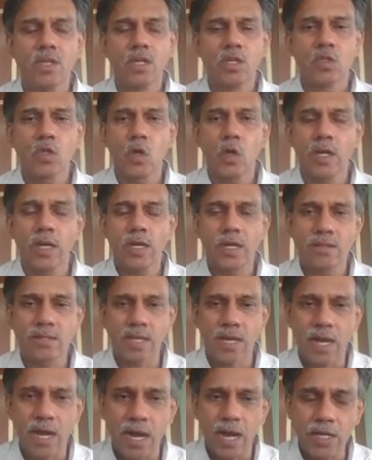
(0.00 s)
So it is
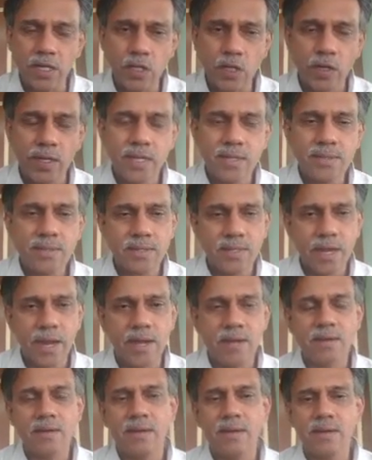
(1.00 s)
a continuous
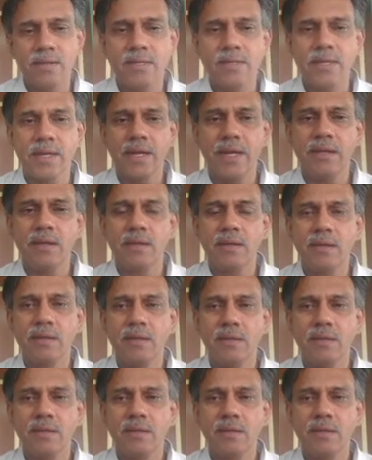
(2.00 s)
state, discrete